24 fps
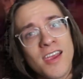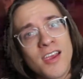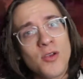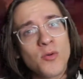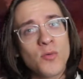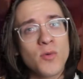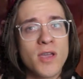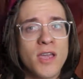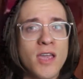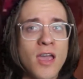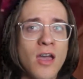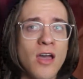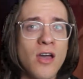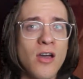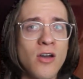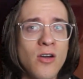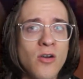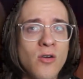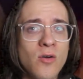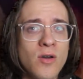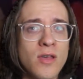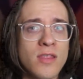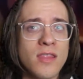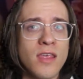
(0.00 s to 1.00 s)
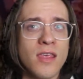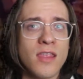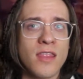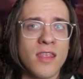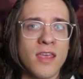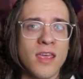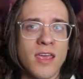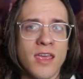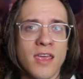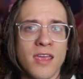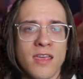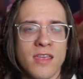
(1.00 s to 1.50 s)
Here we go. And then
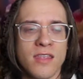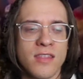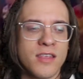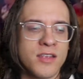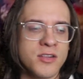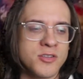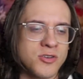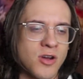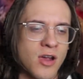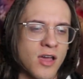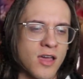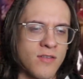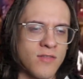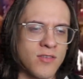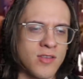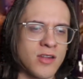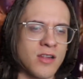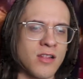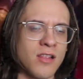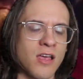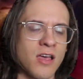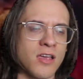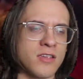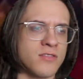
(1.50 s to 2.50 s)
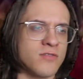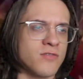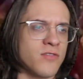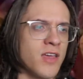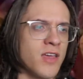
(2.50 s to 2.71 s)
they drive into Las